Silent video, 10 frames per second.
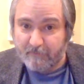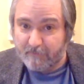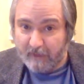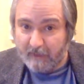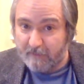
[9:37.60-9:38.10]

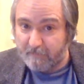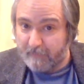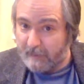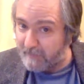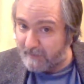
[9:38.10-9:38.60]
five,
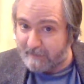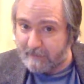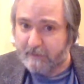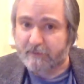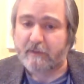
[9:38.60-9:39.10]
maybe
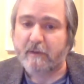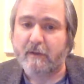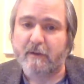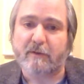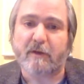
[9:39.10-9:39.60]
six
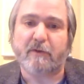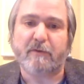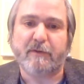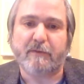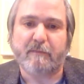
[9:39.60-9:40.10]

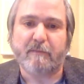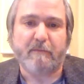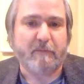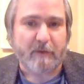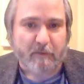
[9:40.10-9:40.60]
centuries.
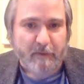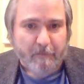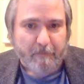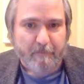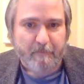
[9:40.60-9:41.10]
Don't know.
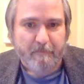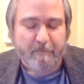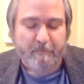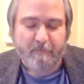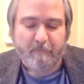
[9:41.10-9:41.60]

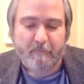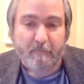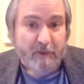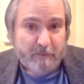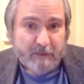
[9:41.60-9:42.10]

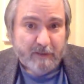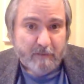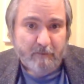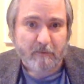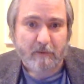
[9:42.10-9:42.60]
But it's
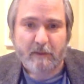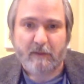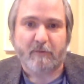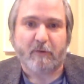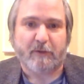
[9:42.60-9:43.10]
possible,
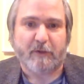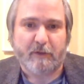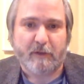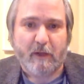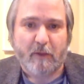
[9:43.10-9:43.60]
given all the in
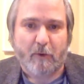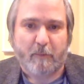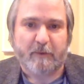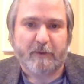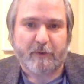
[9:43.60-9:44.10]

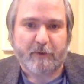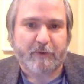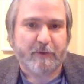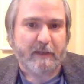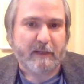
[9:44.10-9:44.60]
thermal
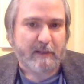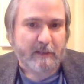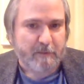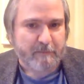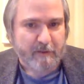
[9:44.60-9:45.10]
inertia that
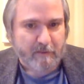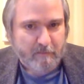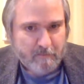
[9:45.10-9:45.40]
has been